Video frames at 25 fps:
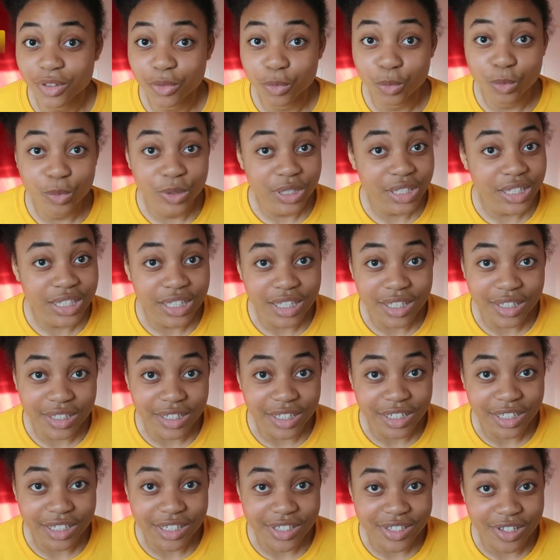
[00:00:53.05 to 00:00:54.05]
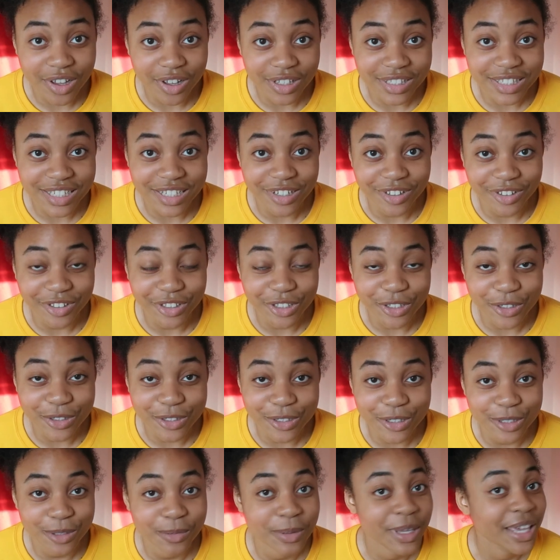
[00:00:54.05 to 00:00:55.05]
really hilarious content on
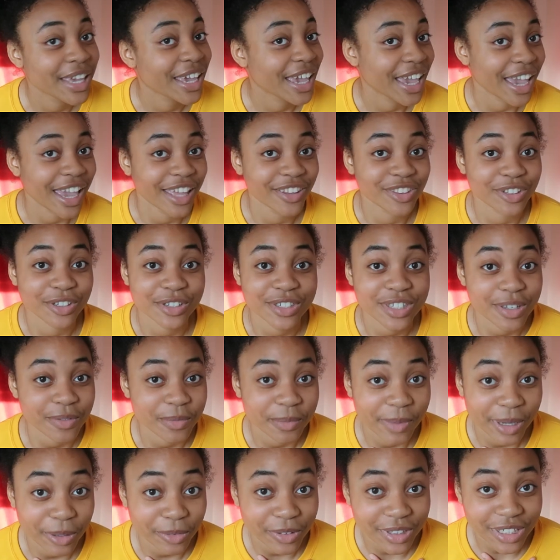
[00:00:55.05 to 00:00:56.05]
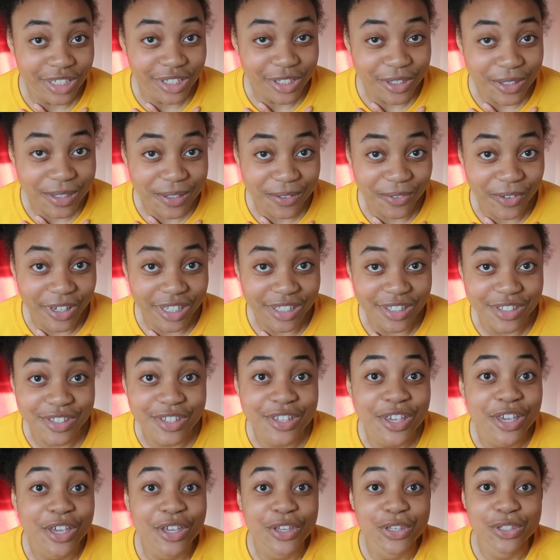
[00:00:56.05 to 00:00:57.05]
YouTube, and they're some of my really close friends,